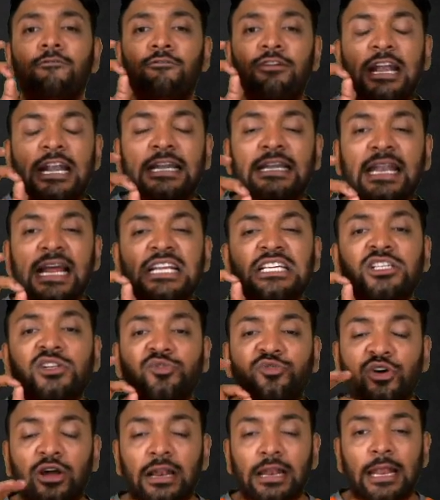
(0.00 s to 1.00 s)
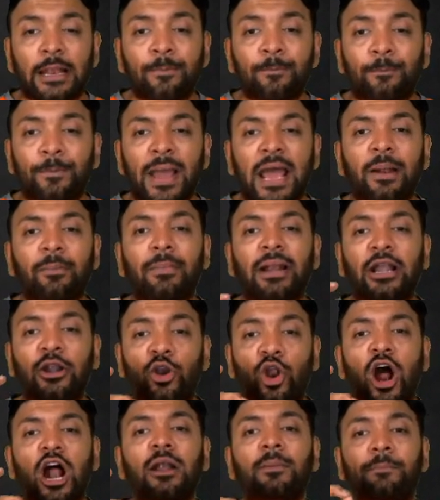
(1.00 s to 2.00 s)
We test for impairment
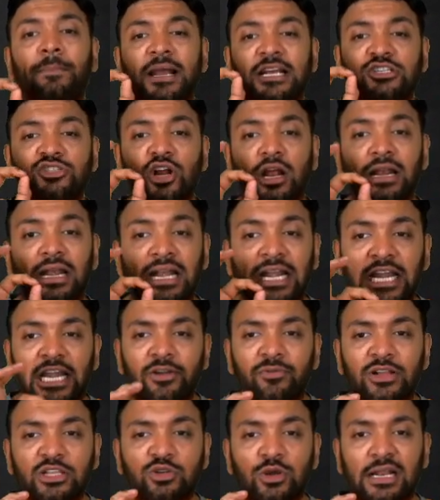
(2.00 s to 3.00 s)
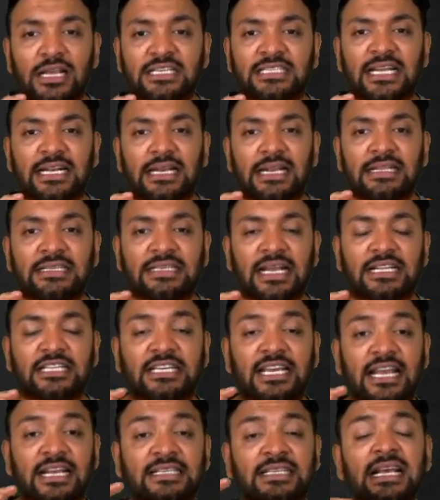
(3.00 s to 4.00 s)
not based on individual asset in
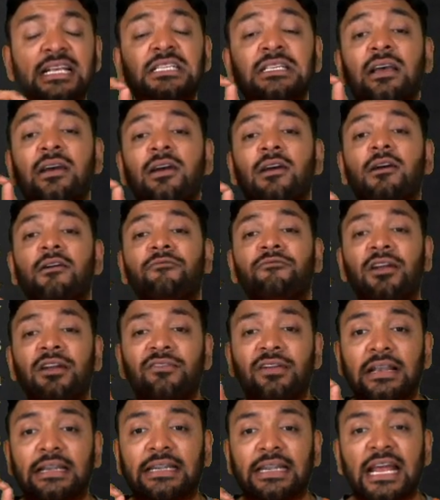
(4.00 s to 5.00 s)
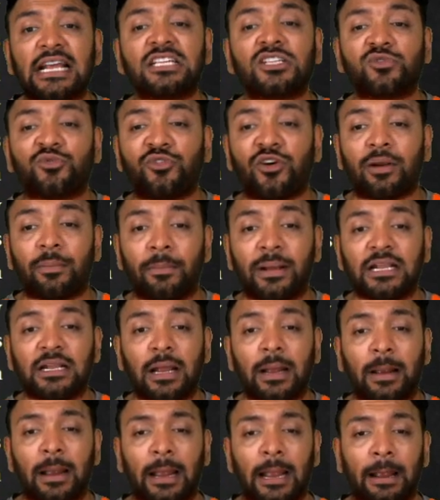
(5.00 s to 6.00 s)
such cases. We will test for
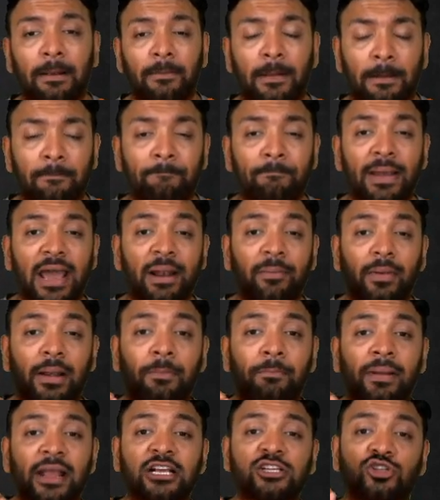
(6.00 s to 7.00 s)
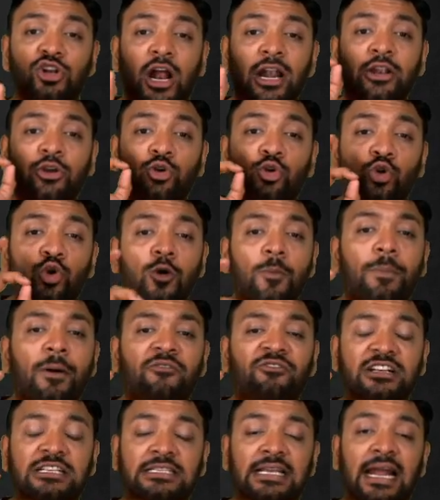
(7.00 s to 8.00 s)
impairment based on group
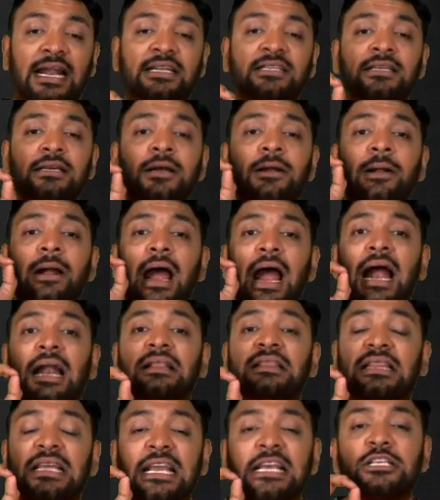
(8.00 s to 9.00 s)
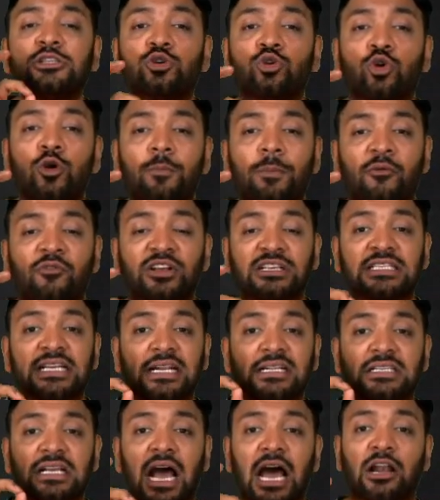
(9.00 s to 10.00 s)
of assets, and these group of
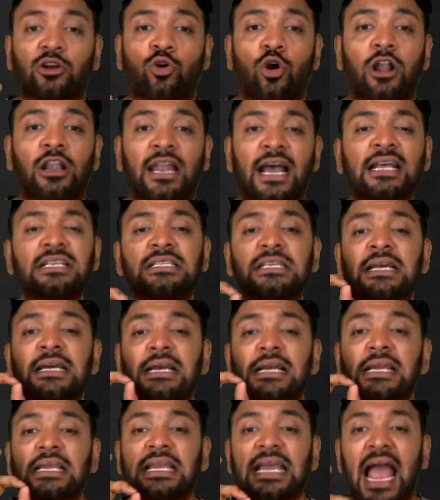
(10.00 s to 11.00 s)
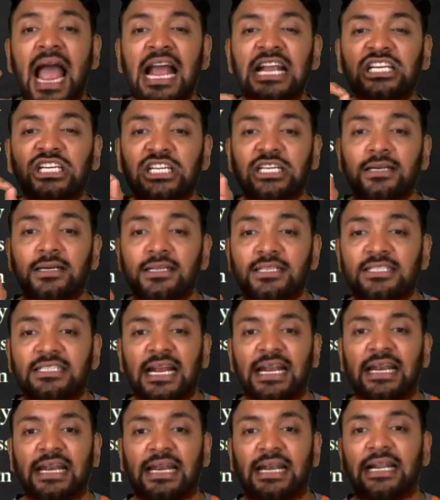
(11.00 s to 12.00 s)
assets are called as cash
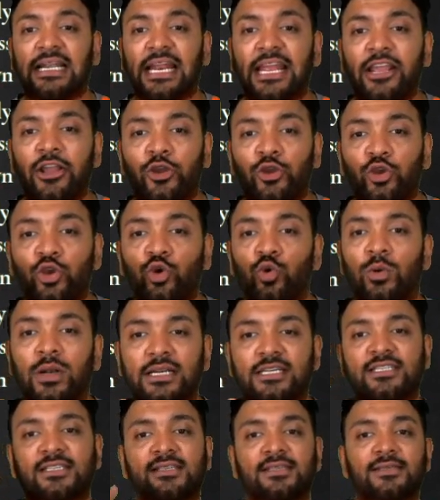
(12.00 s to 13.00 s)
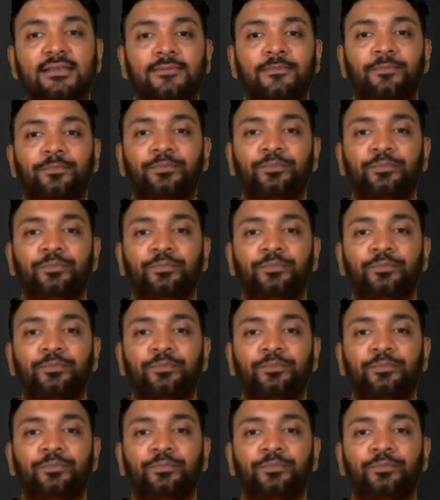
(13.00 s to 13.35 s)
generating units.